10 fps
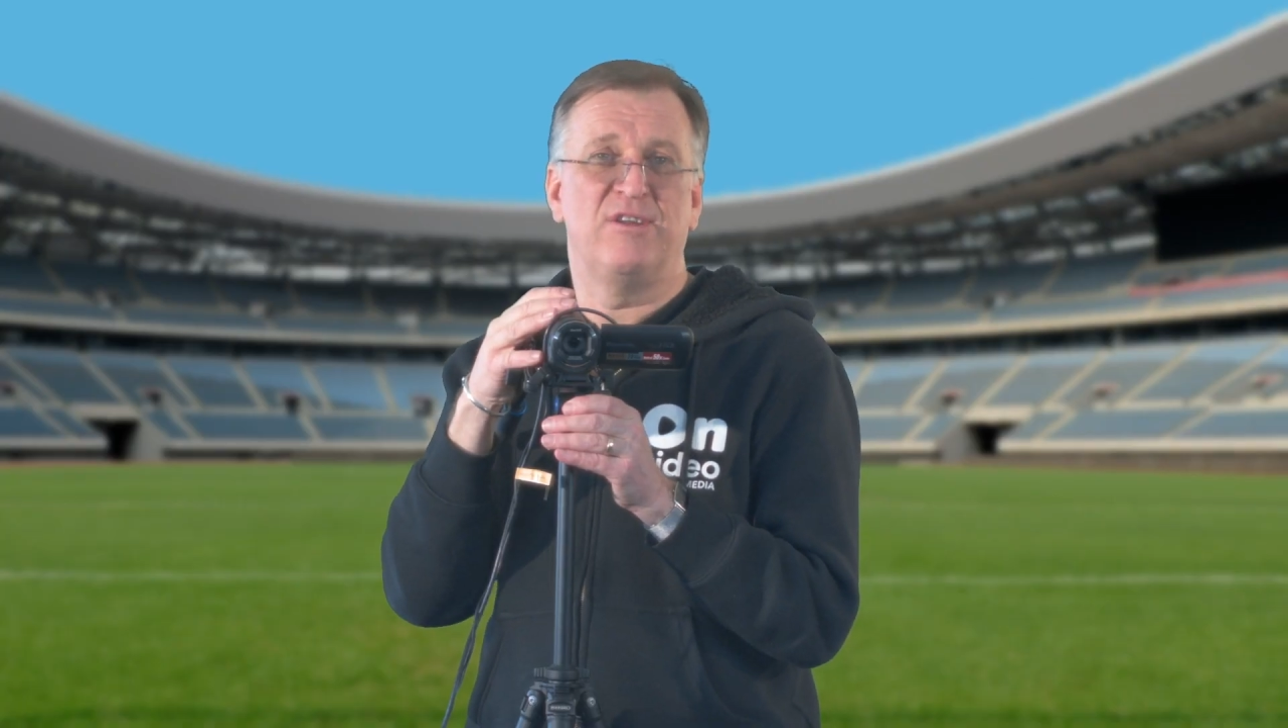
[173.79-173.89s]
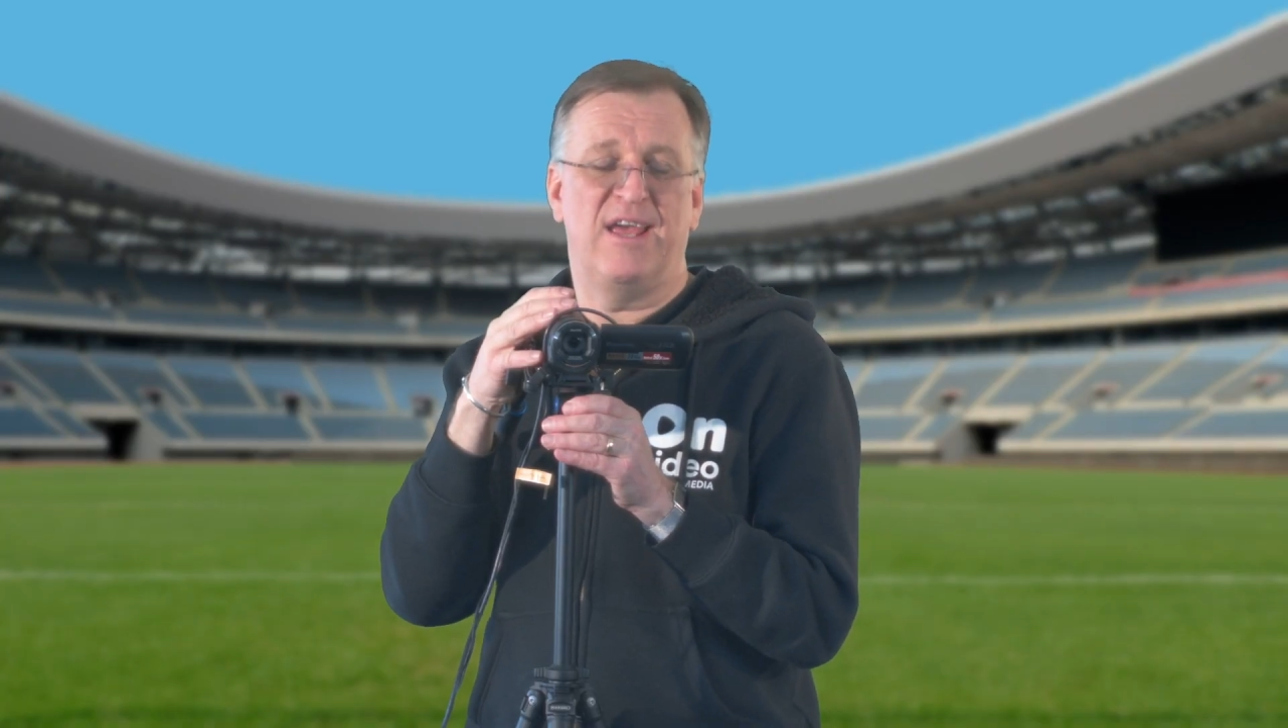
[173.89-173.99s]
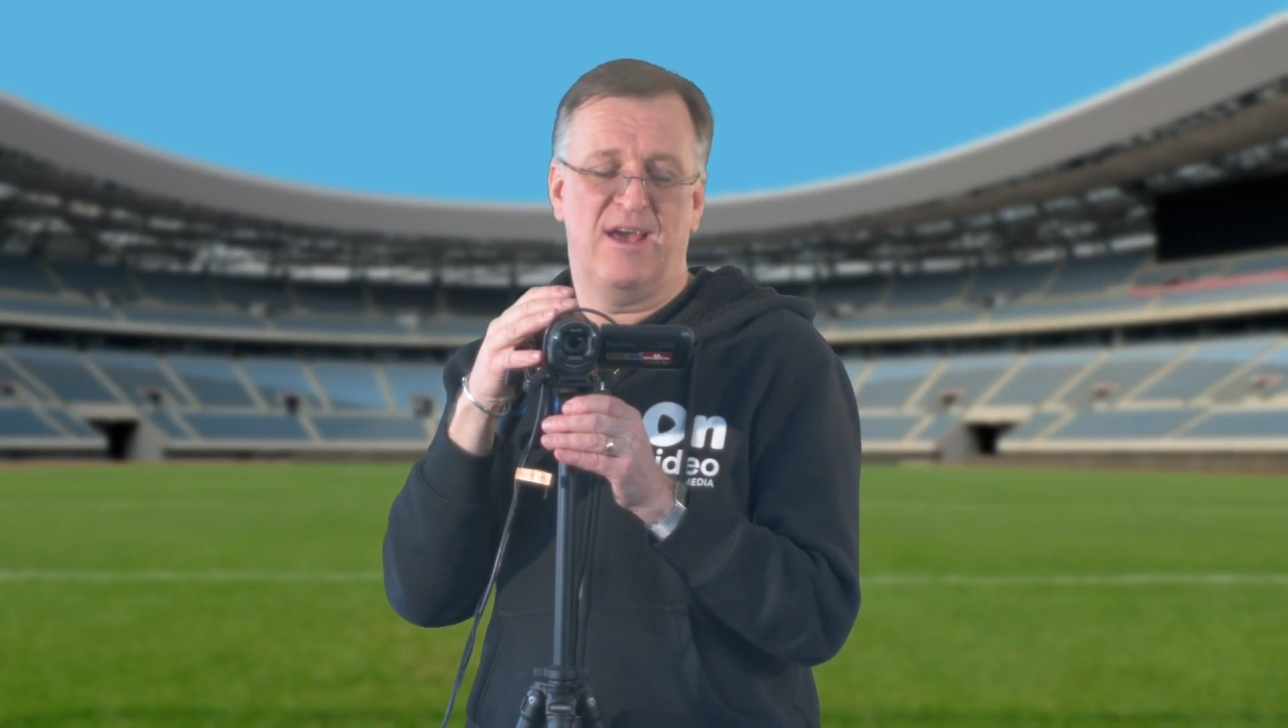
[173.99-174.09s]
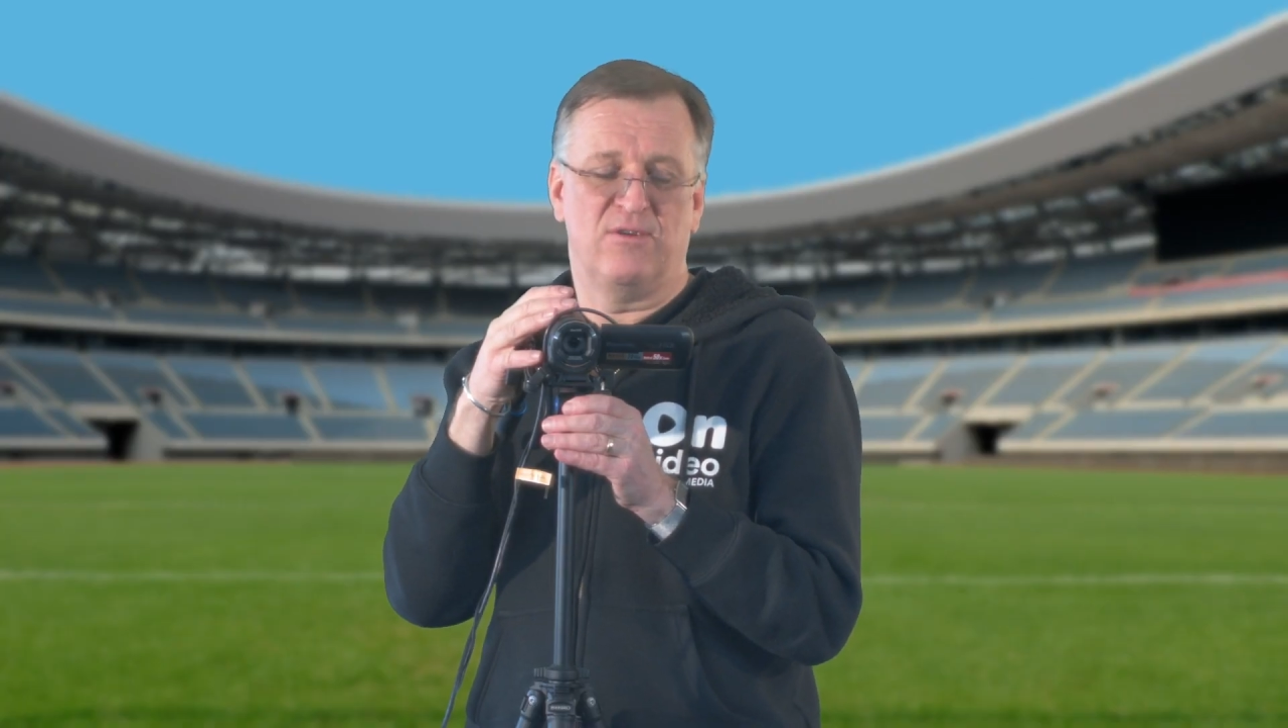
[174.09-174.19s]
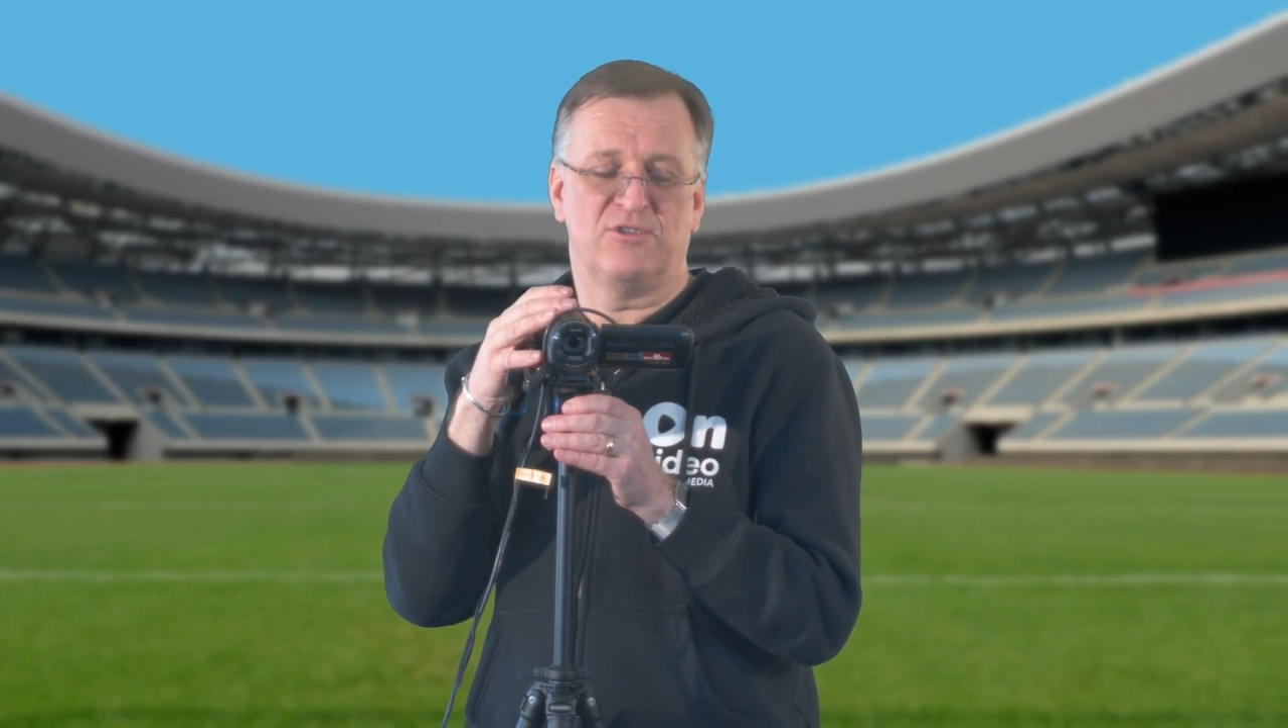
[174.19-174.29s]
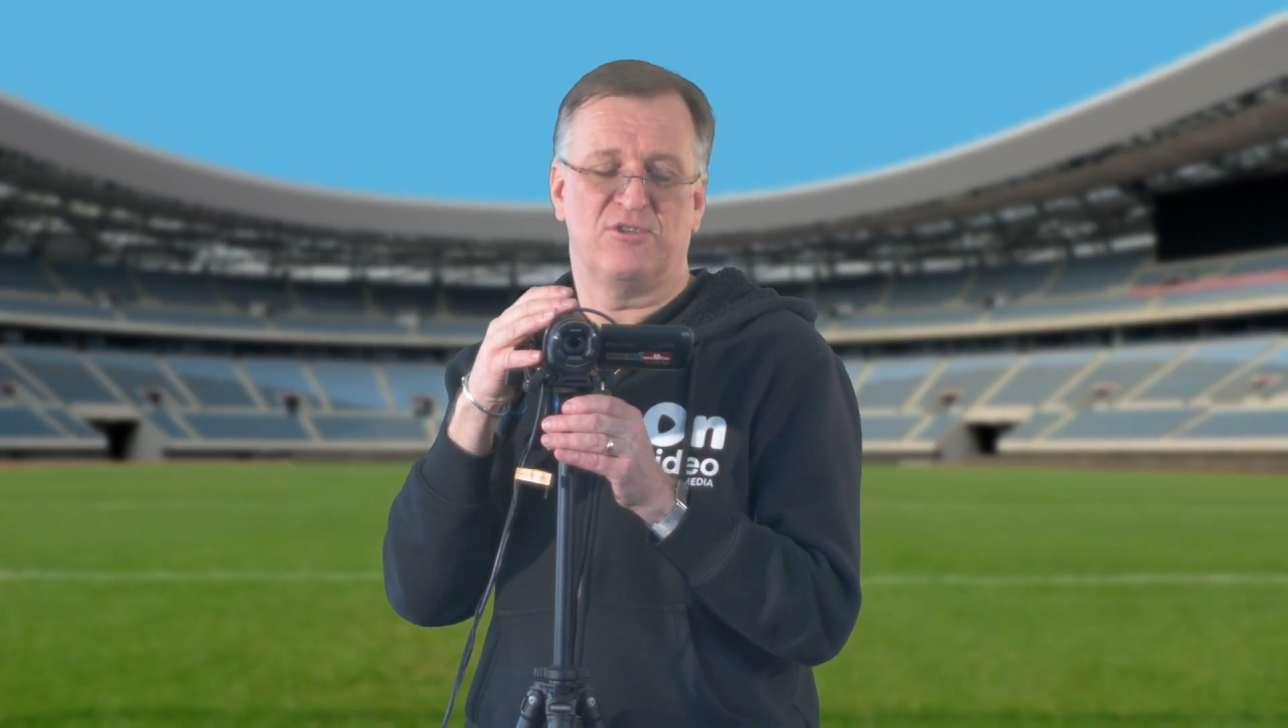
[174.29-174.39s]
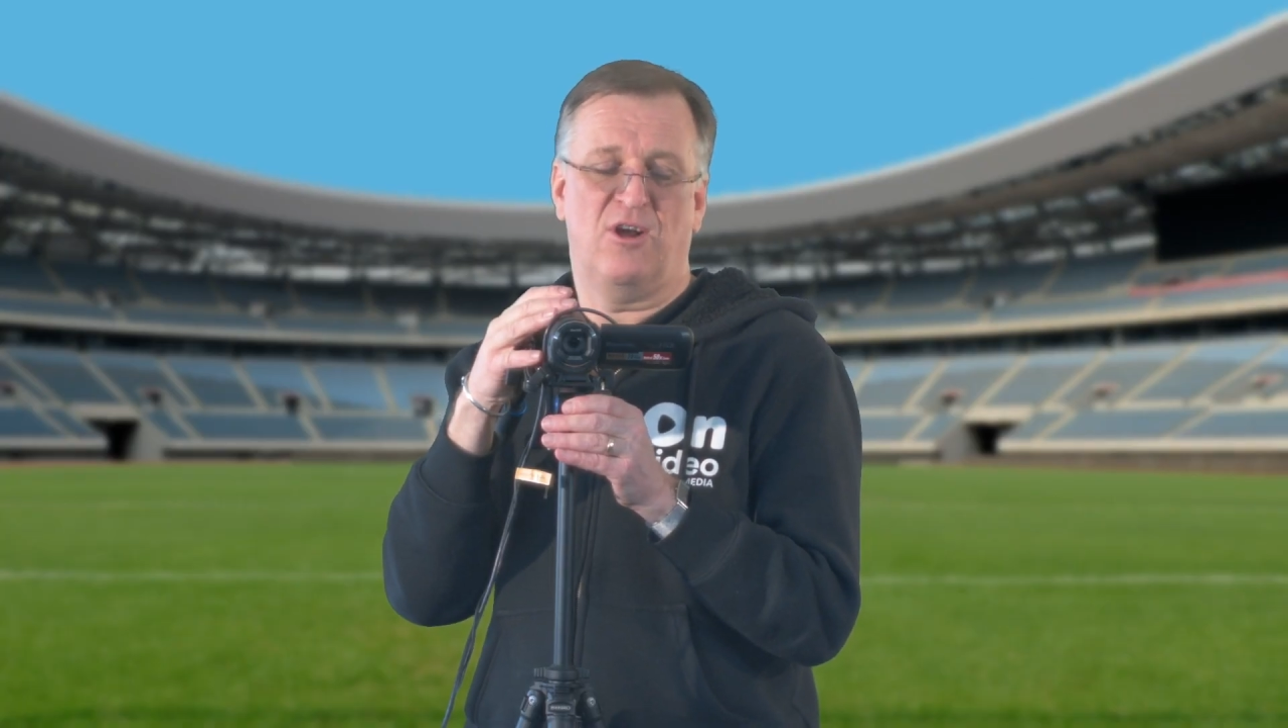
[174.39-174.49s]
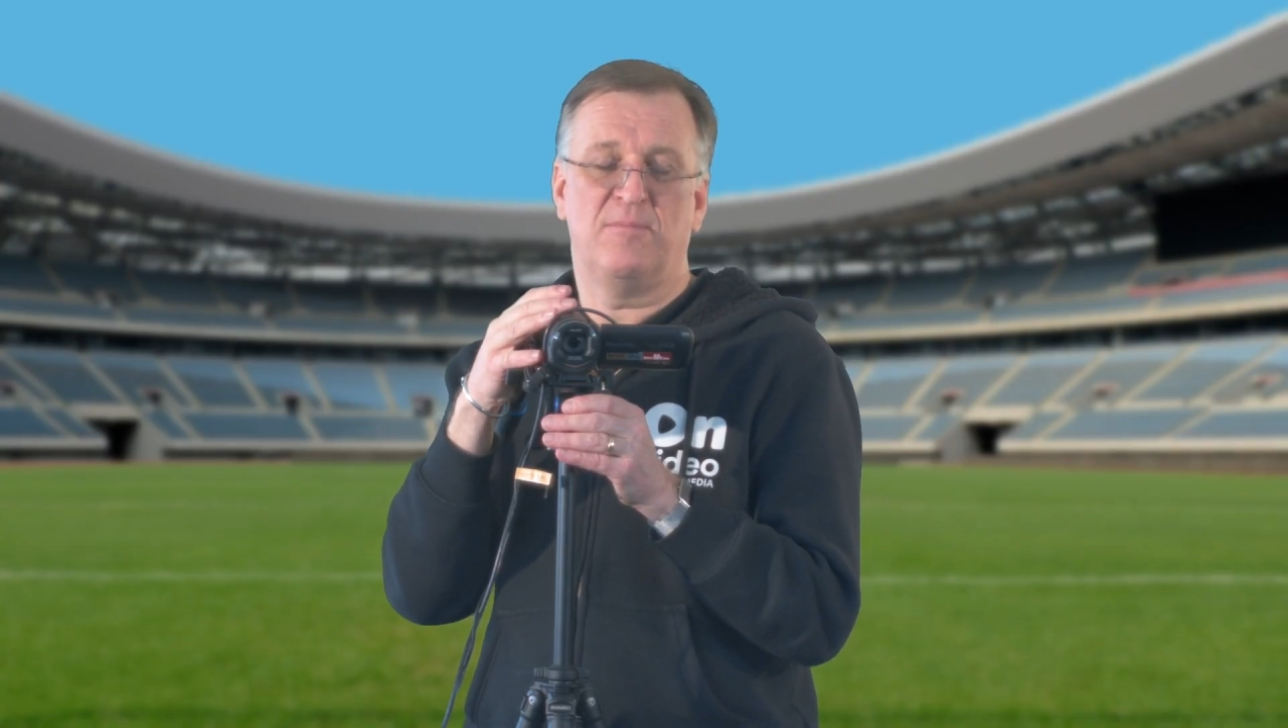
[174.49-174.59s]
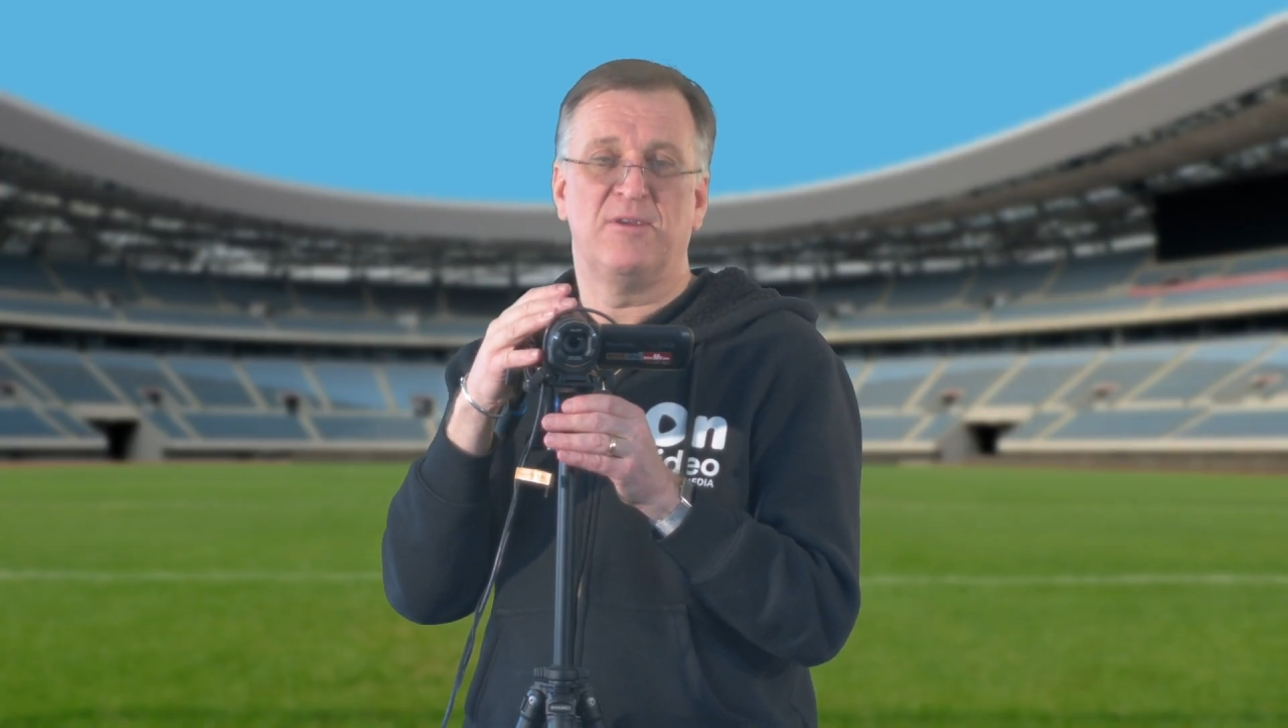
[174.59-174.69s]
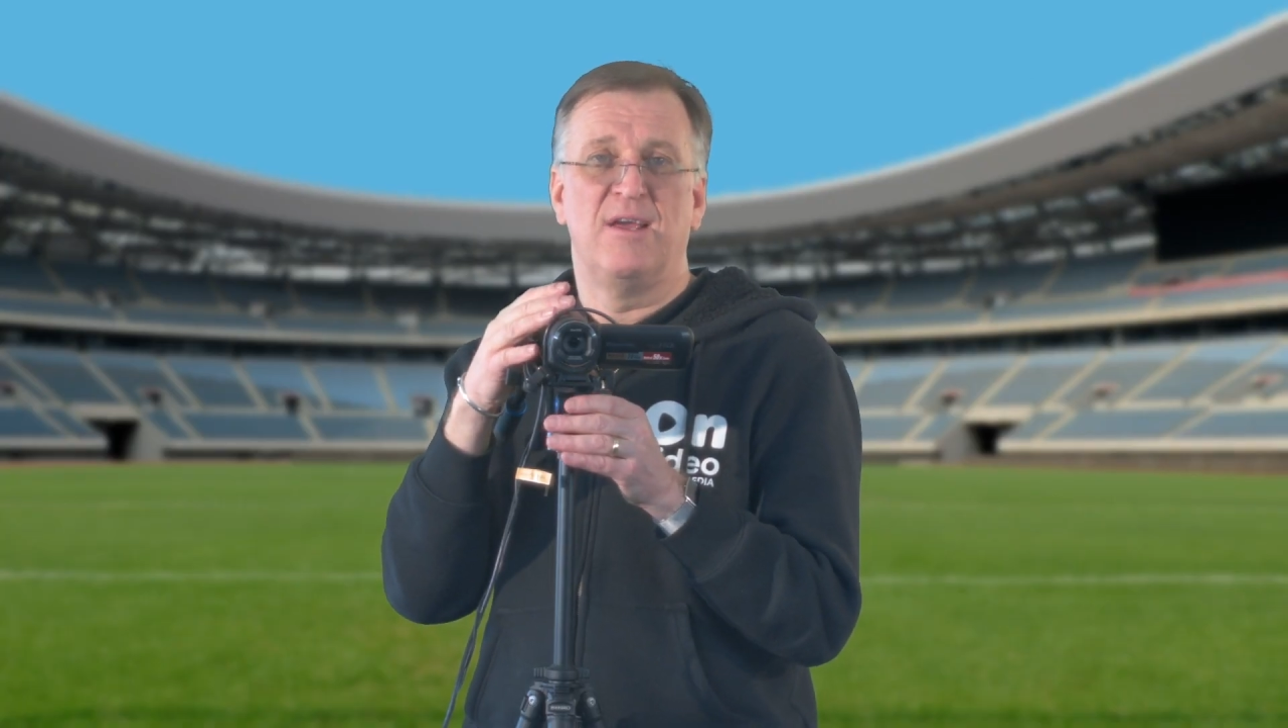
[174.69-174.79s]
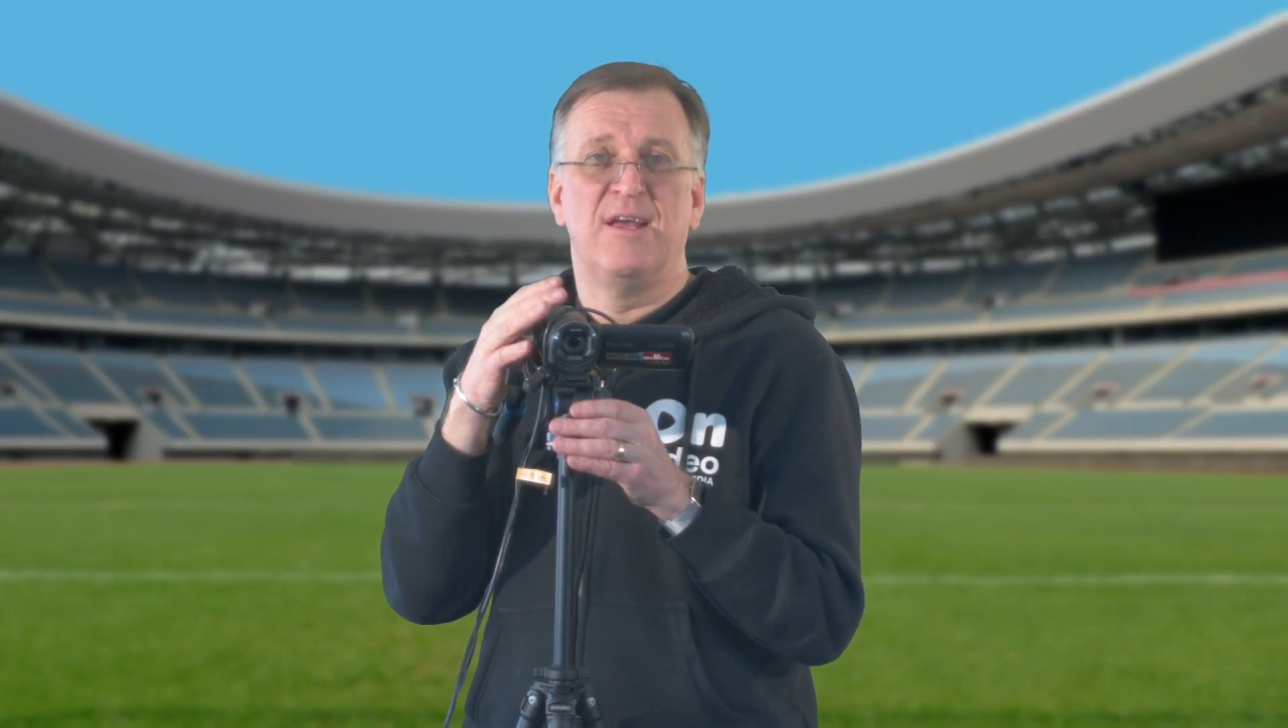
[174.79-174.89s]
down or stopped,